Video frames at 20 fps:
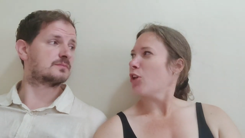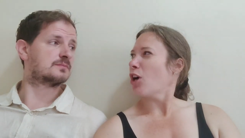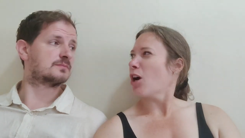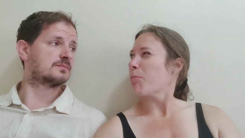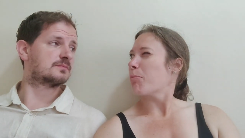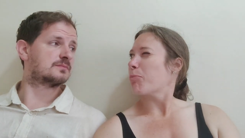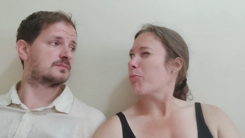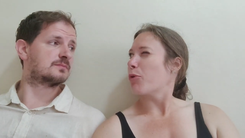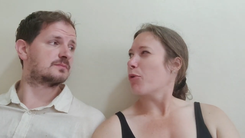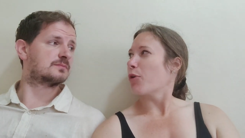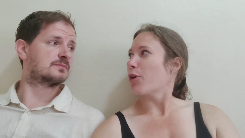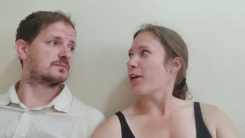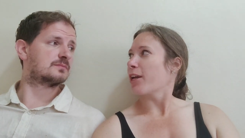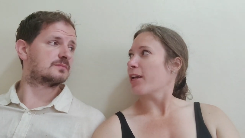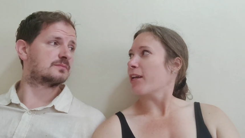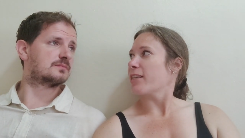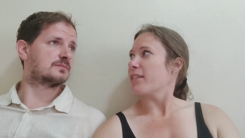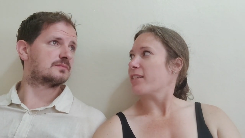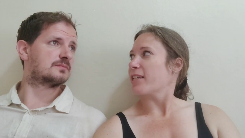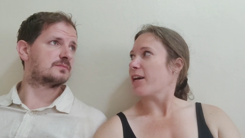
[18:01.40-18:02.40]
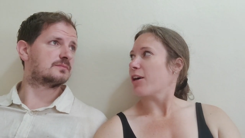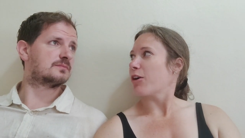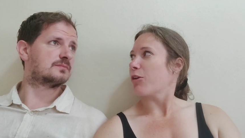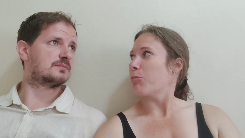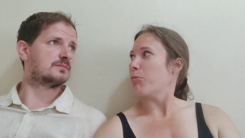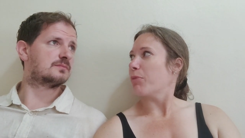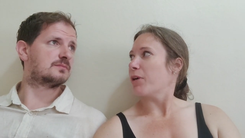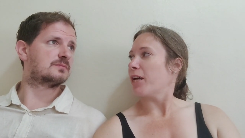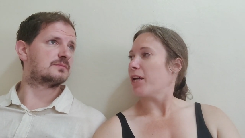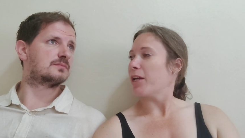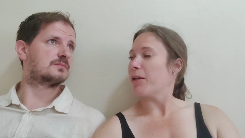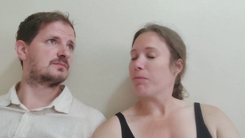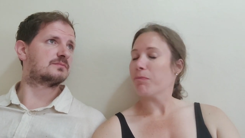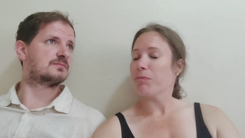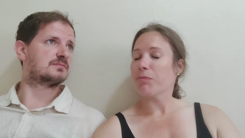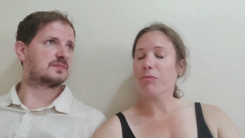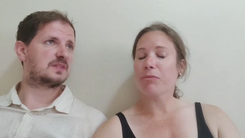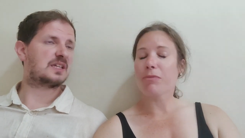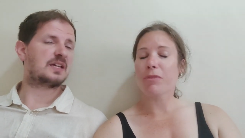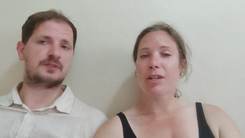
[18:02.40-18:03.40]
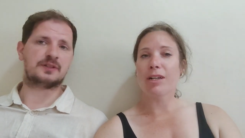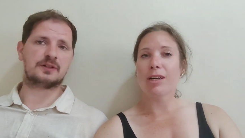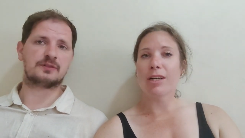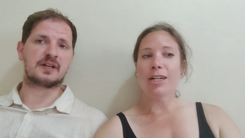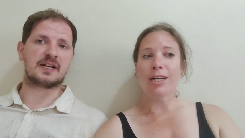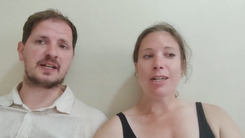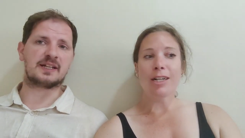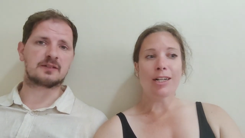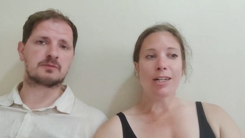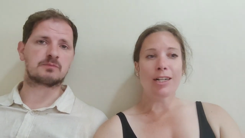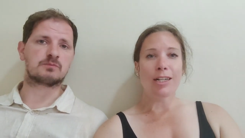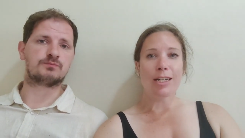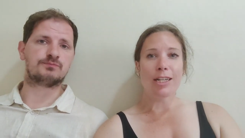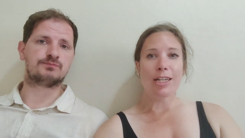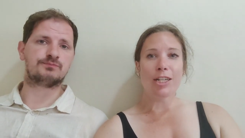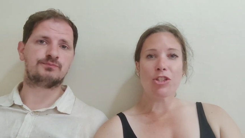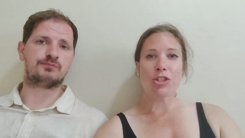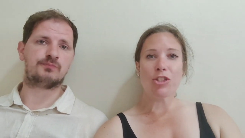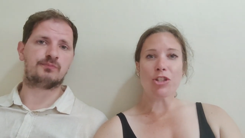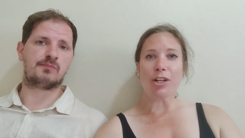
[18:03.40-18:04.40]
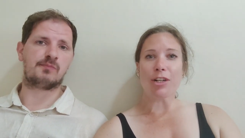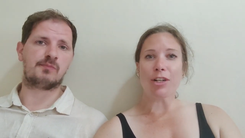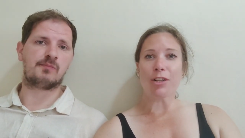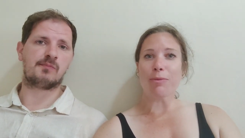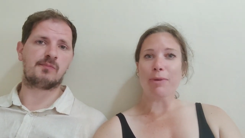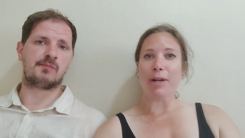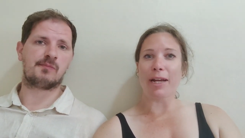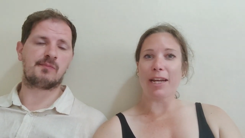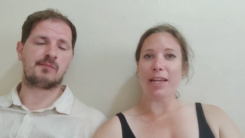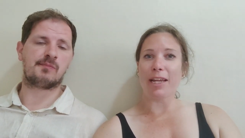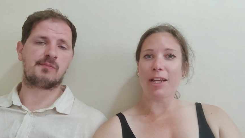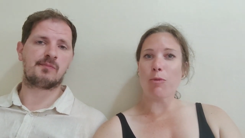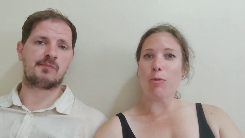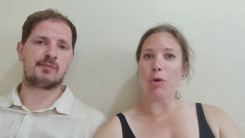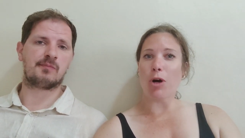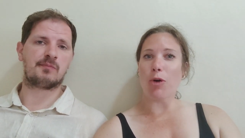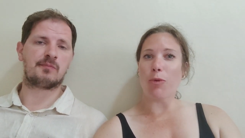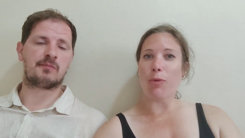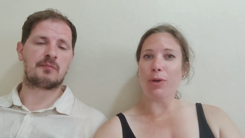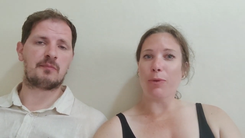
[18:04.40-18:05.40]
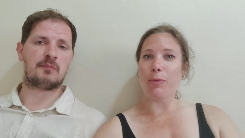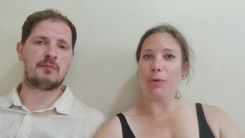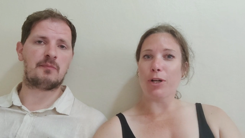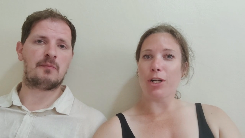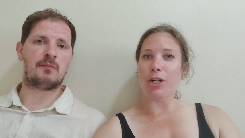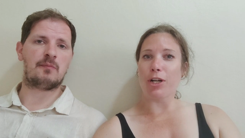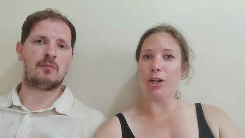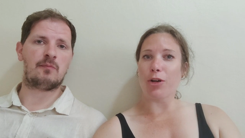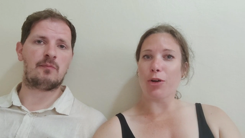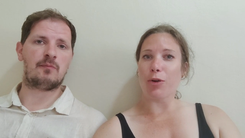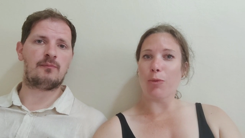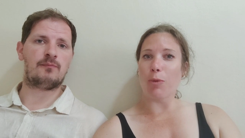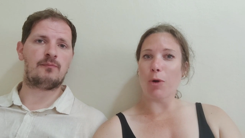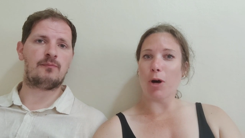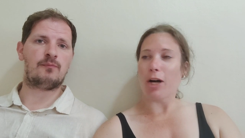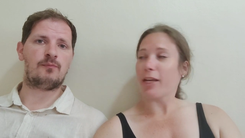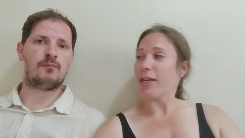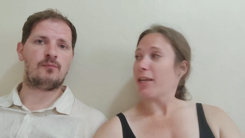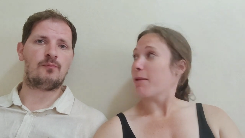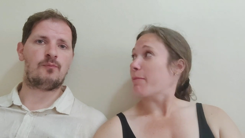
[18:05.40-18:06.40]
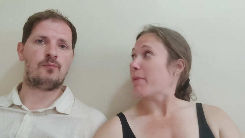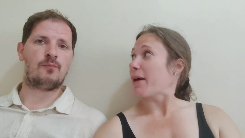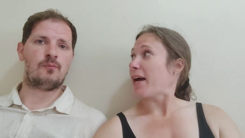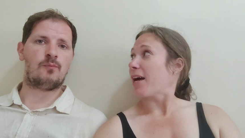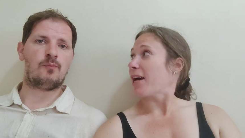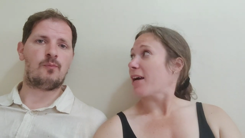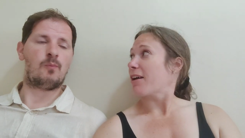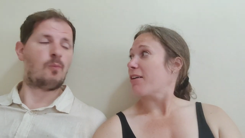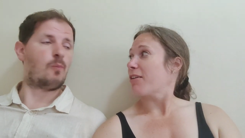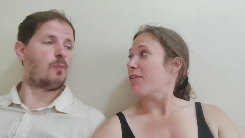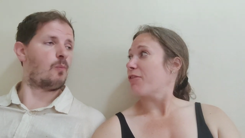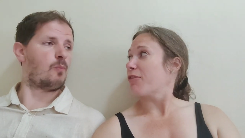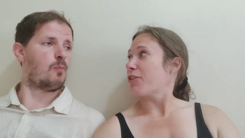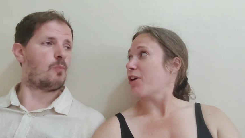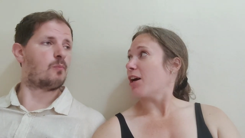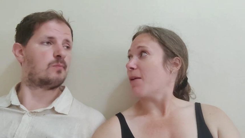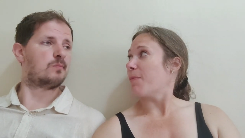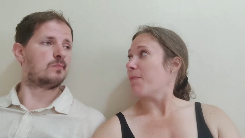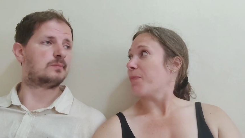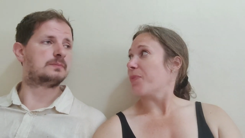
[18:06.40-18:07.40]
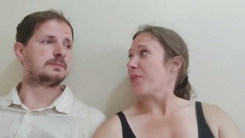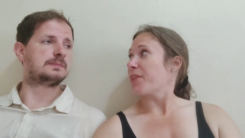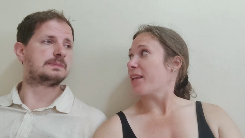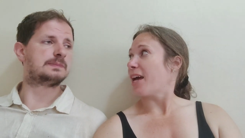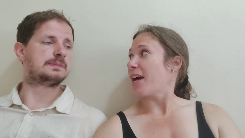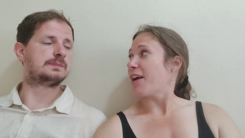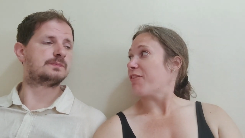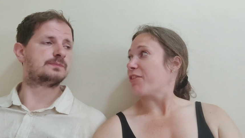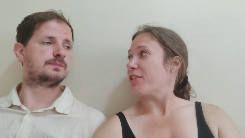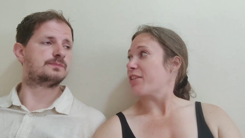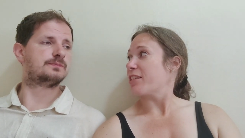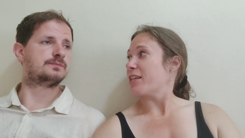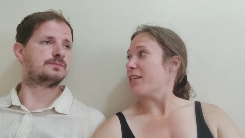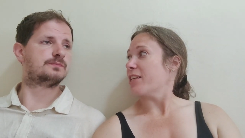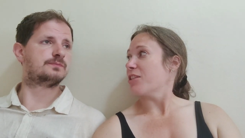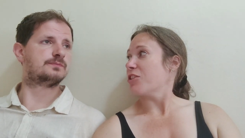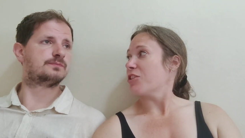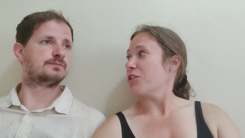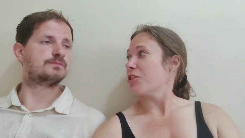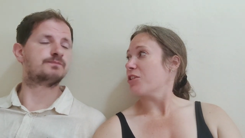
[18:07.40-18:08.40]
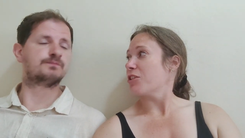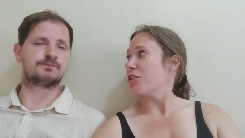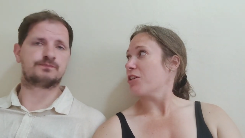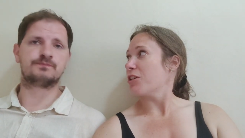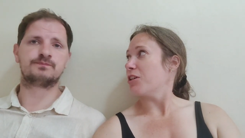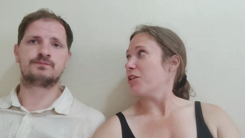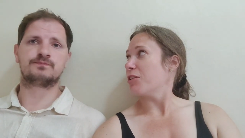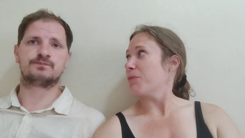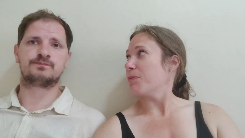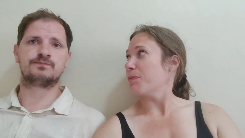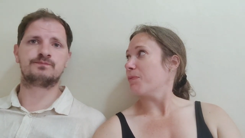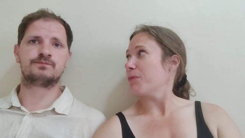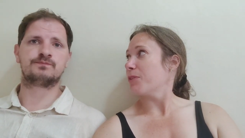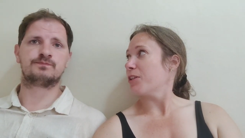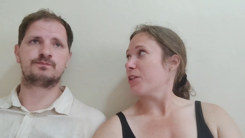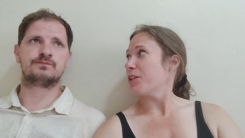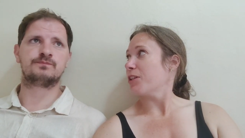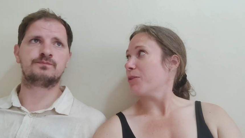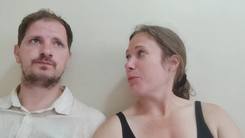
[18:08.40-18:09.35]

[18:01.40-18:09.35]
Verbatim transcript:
Speaker 1: not pouring it down, but
Speaker 2: definitely raining.
Speaker 1: It started raining while we were walking back from Ephesus. So, you